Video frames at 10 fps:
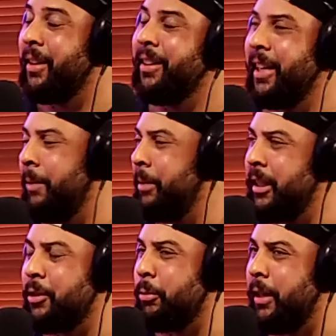I mean,
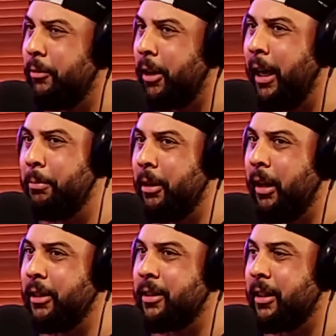this would never happen,
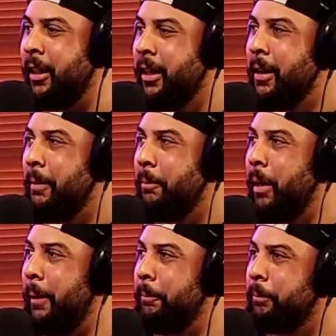obviously. Yeah.
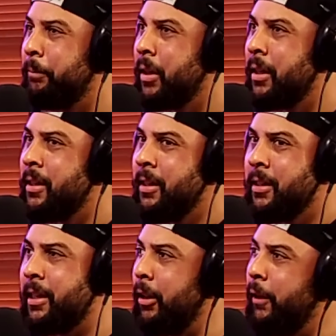But never ever
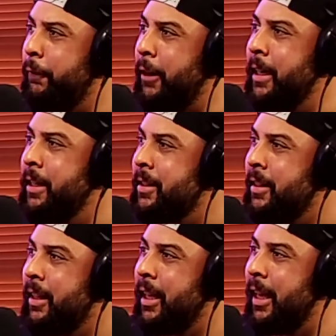sell the fights
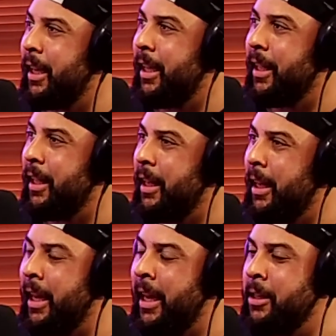
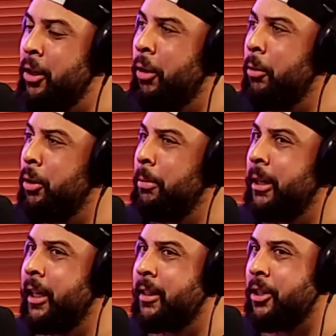and no nobody
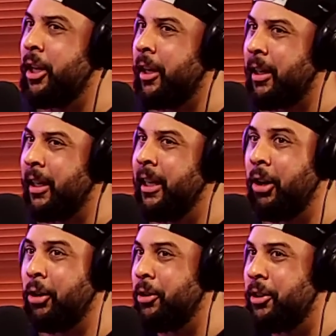gets a check. It all
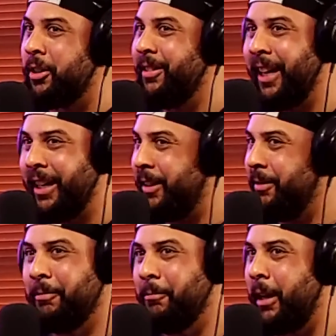goes like
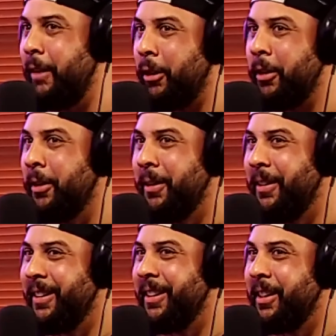whatever.
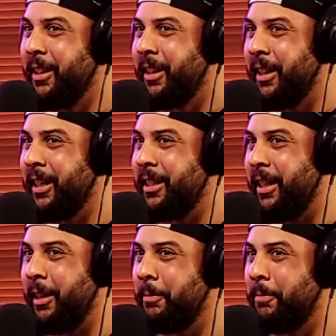Let's
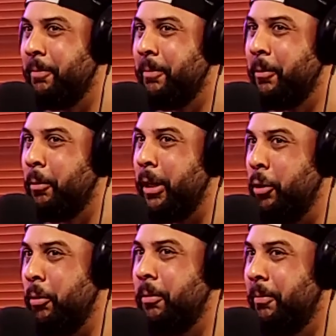see. Well, what do you?
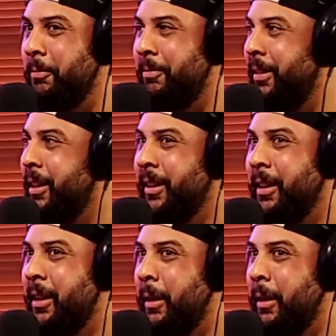Charity. But here, here's the